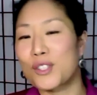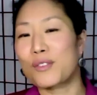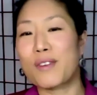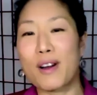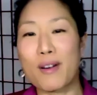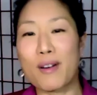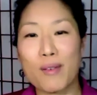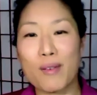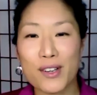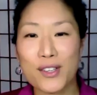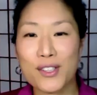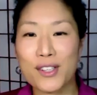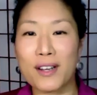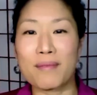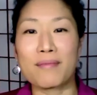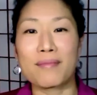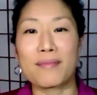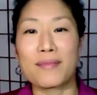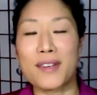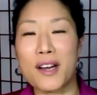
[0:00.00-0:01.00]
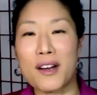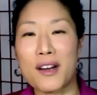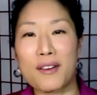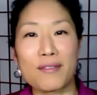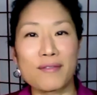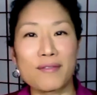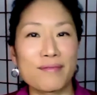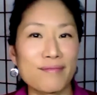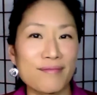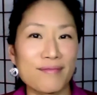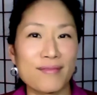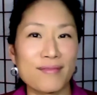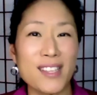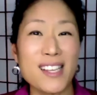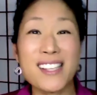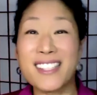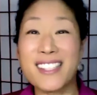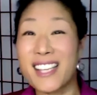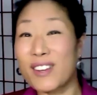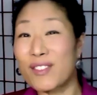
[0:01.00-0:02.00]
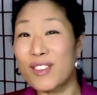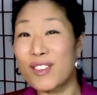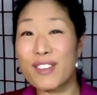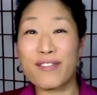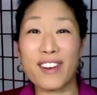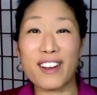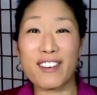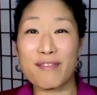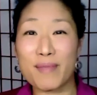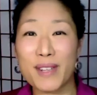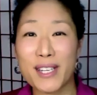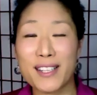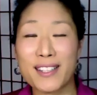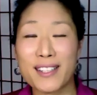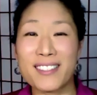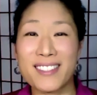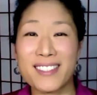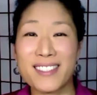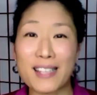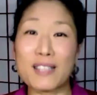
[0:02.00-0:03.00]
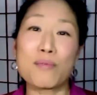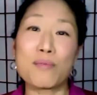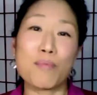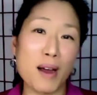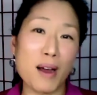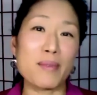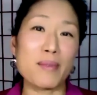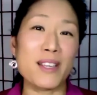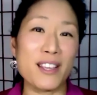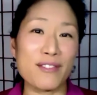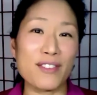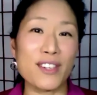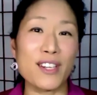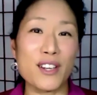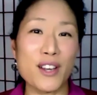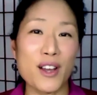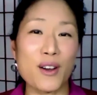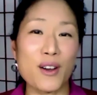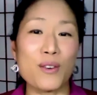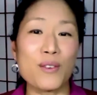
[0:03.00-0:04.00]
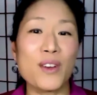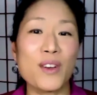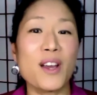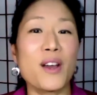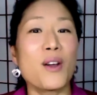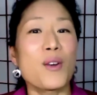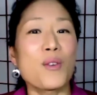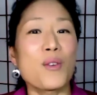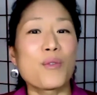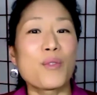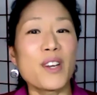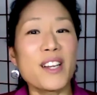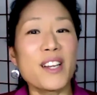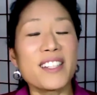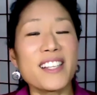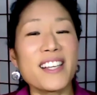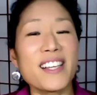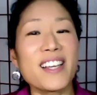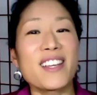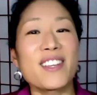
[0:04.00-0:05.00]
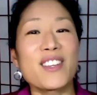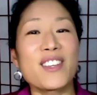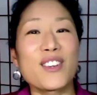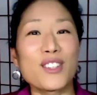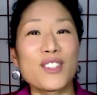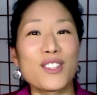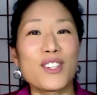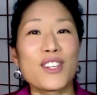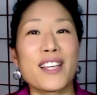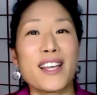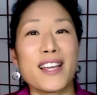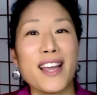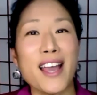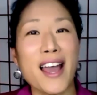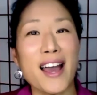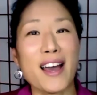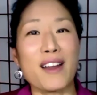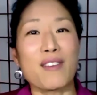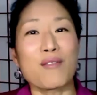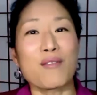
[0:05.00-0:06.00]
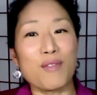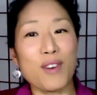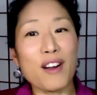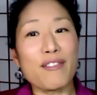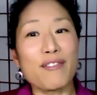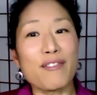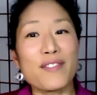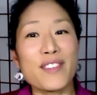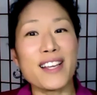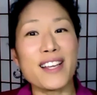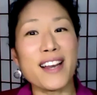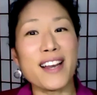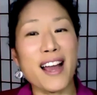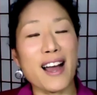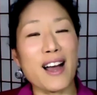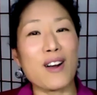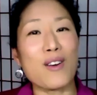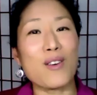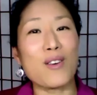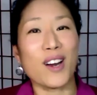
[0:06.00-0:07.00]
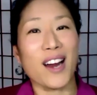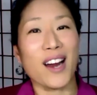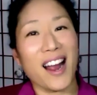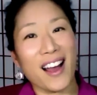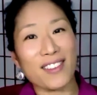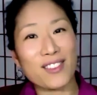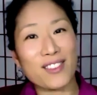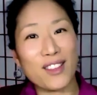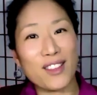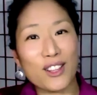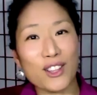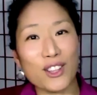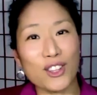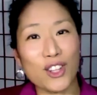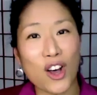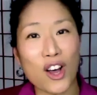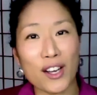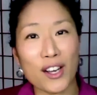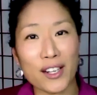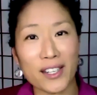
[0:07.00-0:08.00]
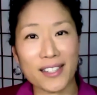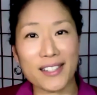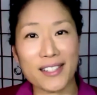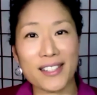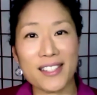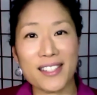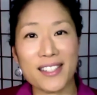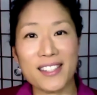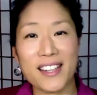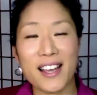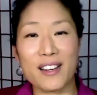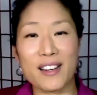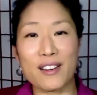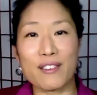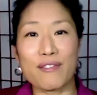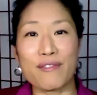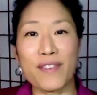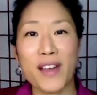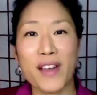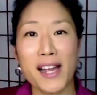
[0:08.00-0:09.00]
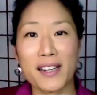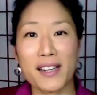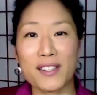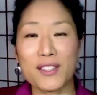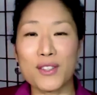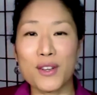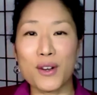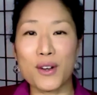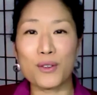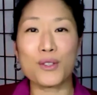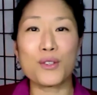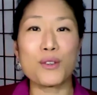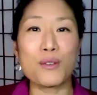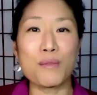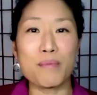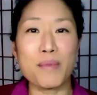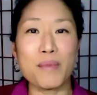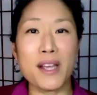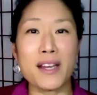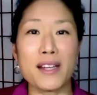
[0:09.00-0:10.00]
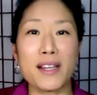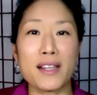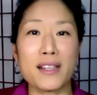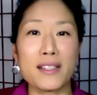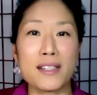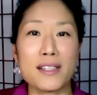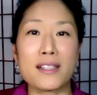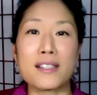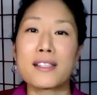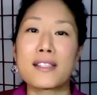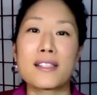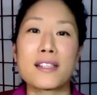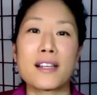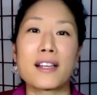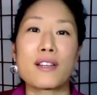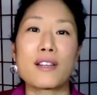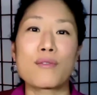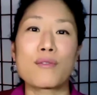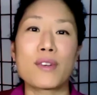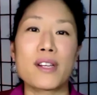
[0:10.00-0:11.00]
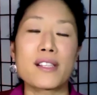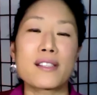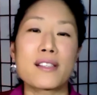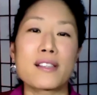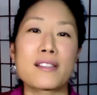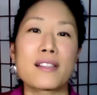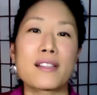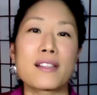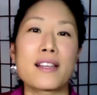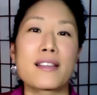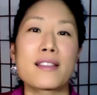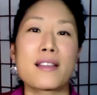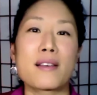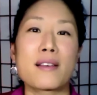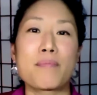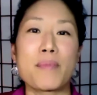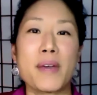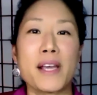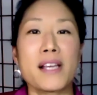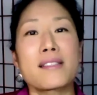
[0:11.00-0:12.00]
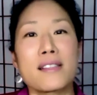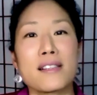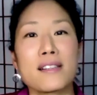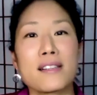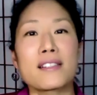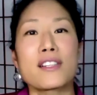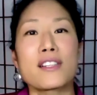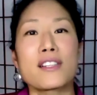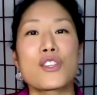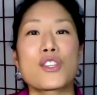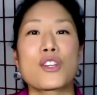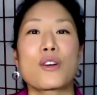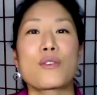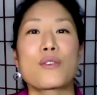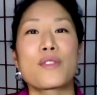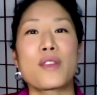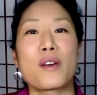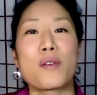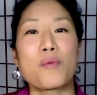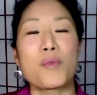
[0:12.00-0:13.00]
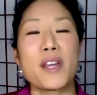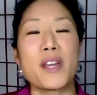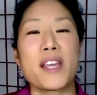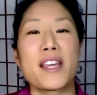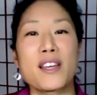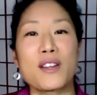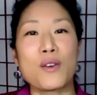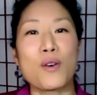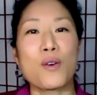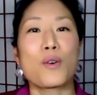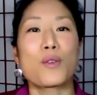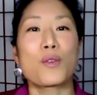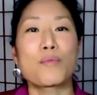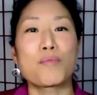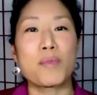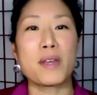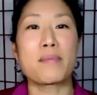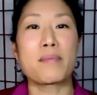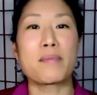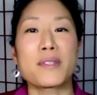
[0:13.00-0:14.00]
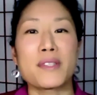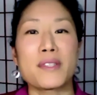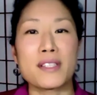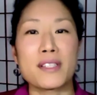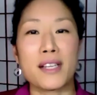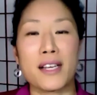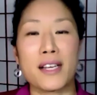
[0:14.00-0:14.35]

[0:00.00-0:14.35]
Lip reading: 2-hour workshop, no. 75 minutes, that's probably even a no. Really, you're looking at roughly an hour at the longest. And in fact, GoToMeeting did a study recently that basically showed that we can hold people's